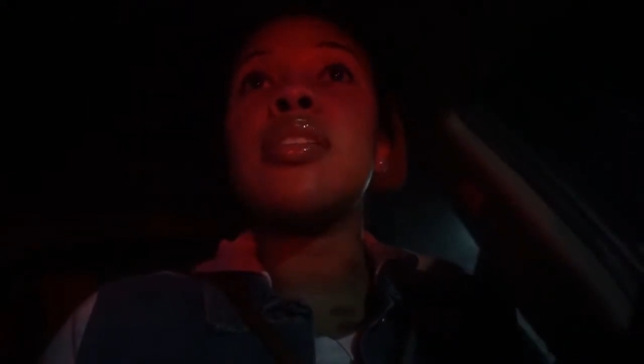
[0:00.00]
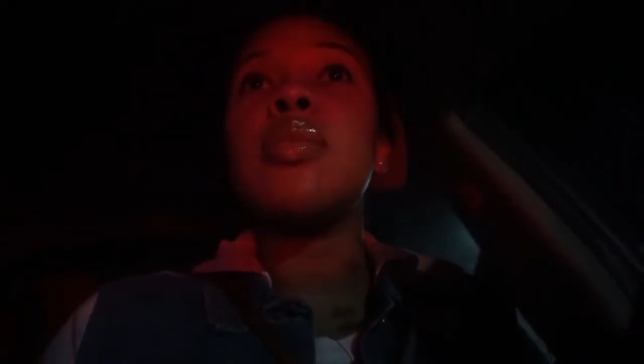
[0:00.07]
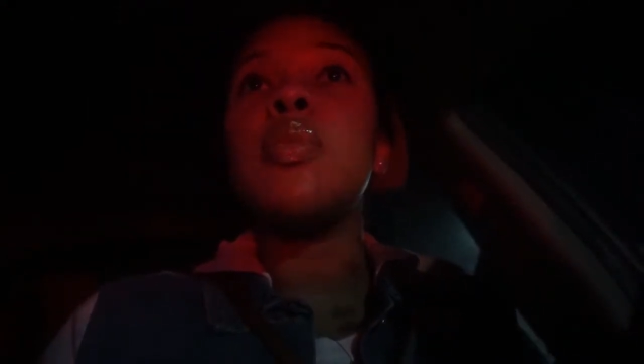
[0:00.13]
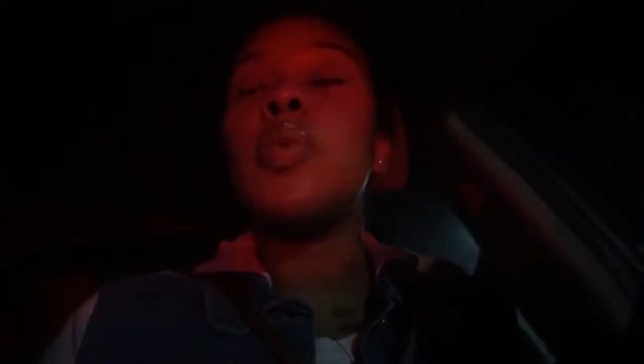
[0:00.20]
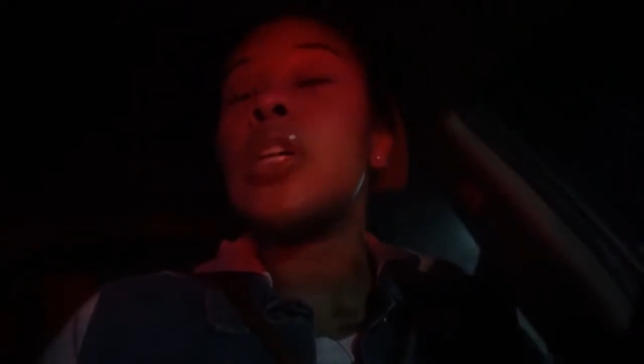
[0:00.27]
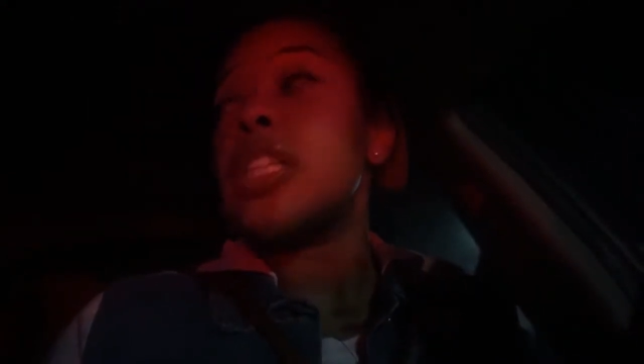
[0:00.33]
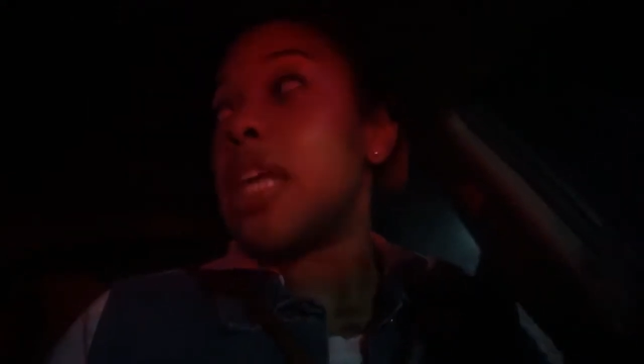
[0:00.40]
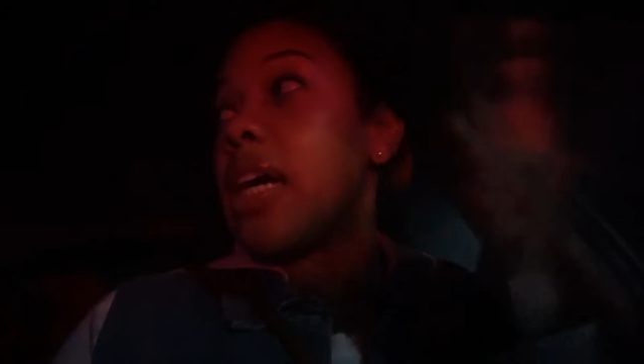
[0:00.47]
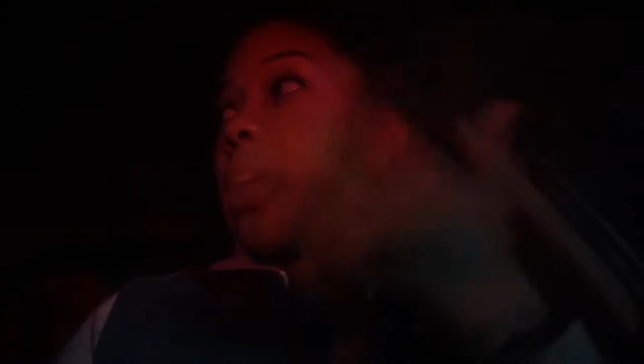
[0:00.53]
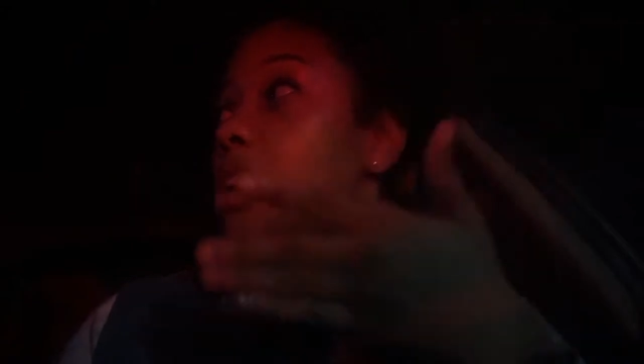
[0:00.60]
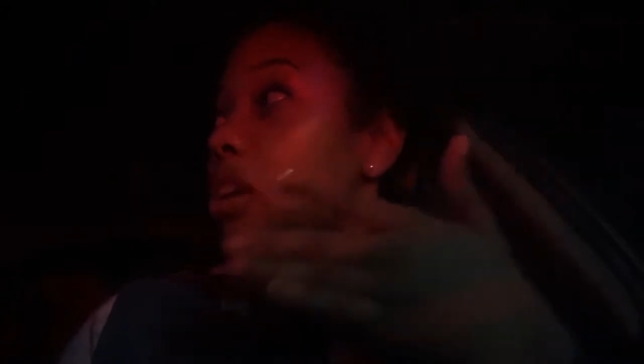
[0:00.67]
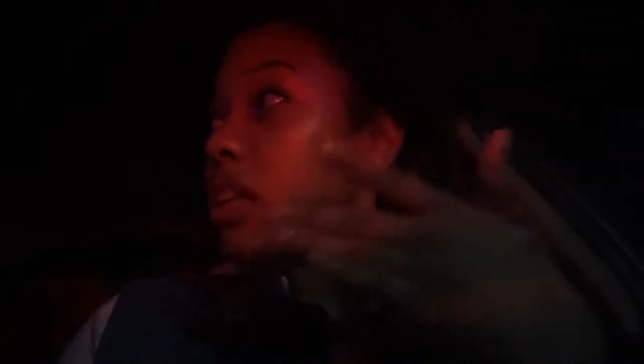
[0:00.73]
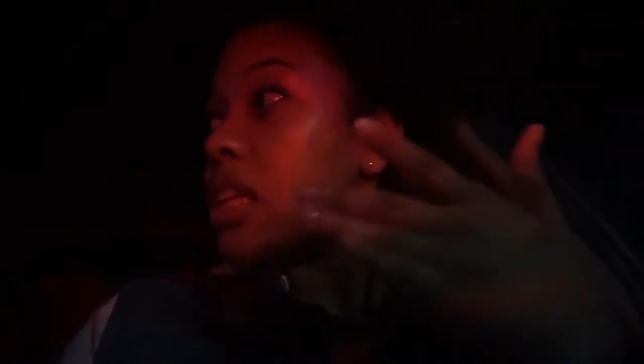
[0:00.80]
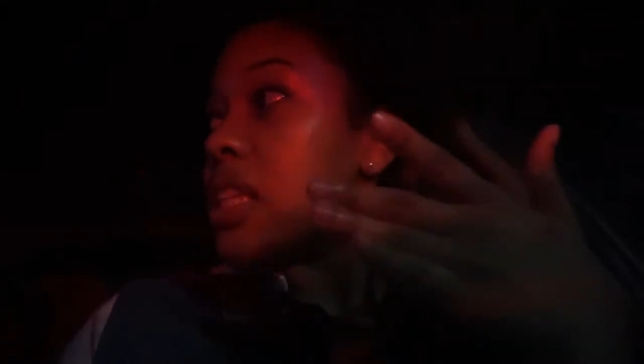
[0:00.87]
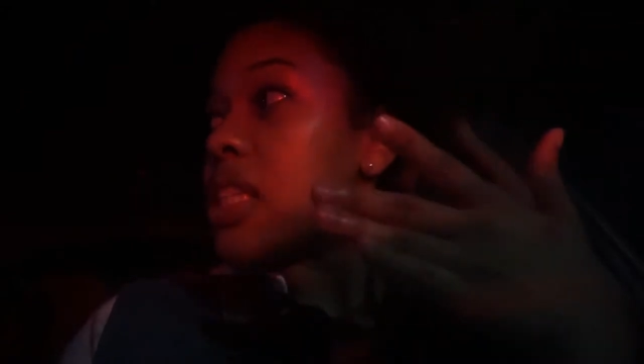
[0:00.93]
once I get
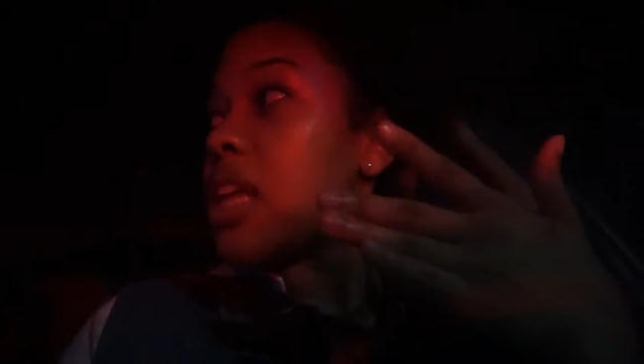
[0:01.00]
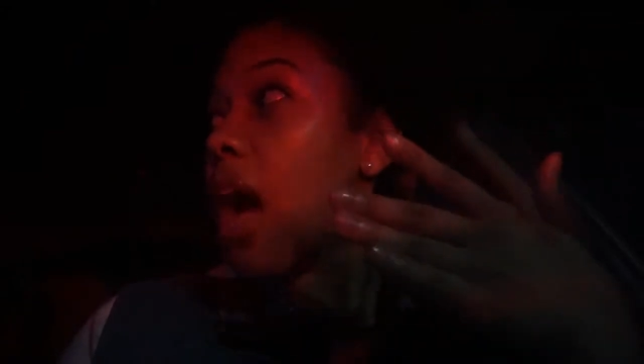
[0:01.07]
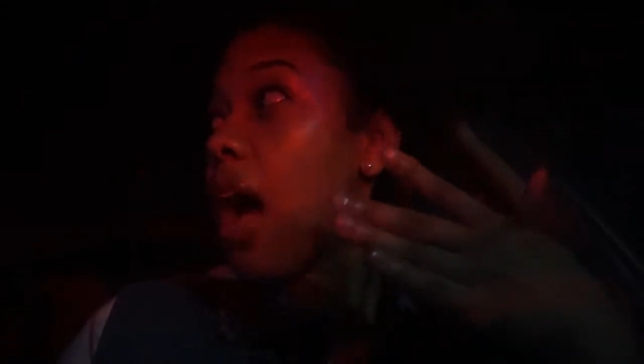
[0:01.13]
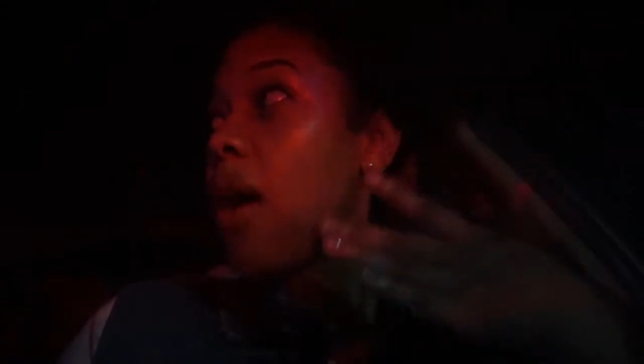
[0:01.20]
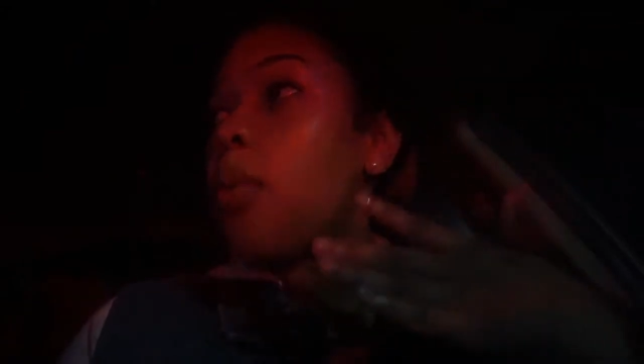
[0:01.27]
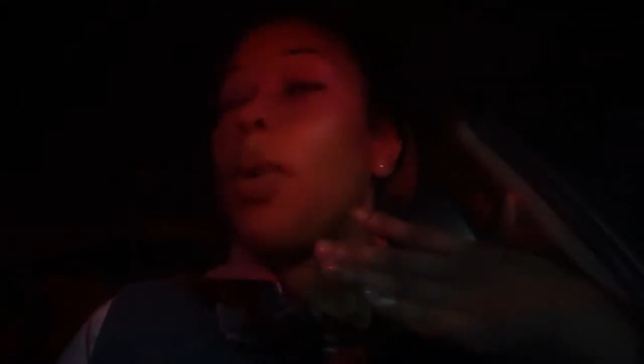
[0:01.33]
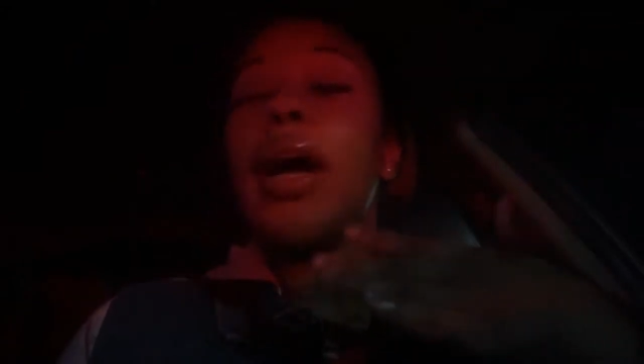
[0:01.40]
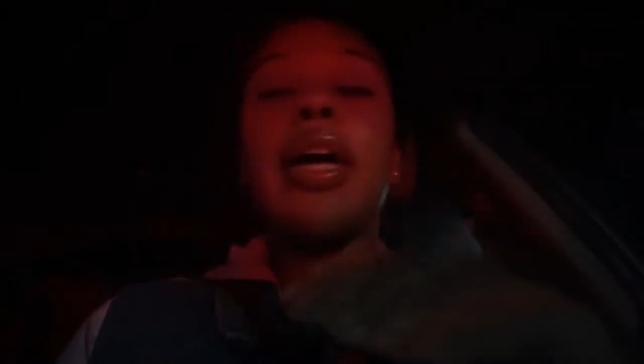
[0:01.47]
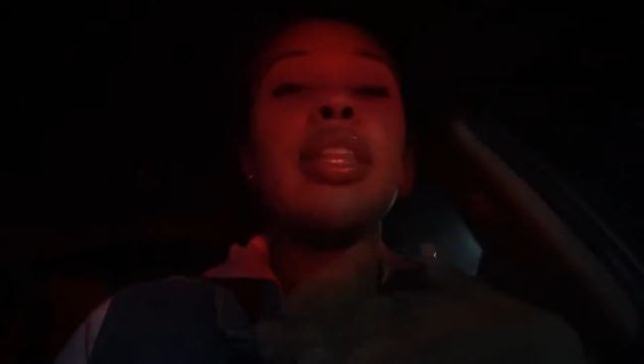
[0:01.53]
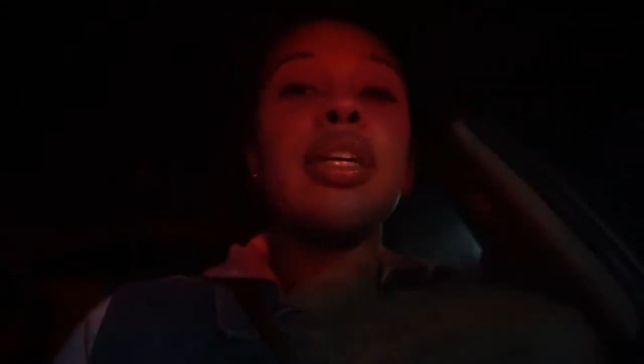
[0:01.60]
on this highway,